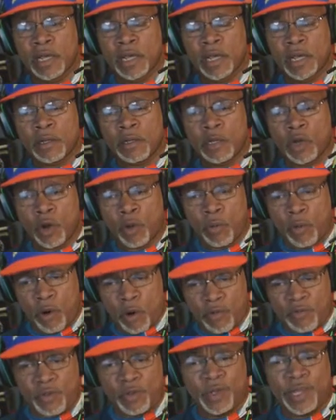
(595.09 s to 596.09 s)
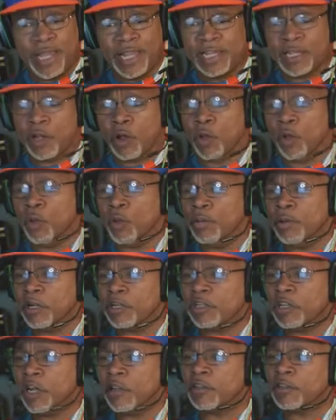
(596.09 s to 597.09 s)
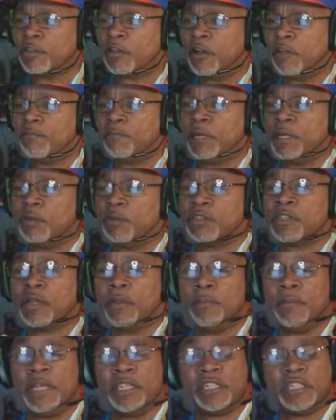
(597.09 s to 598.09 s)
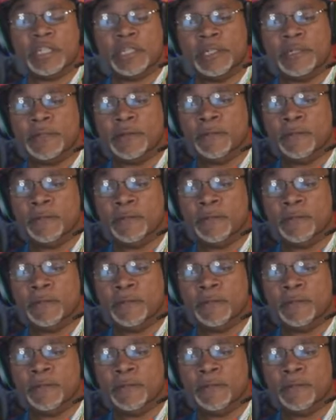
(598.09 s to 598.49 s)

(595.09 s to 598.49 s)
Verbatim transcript: you know, Marvel getting a whole bunch of other stuff, but it was commissioned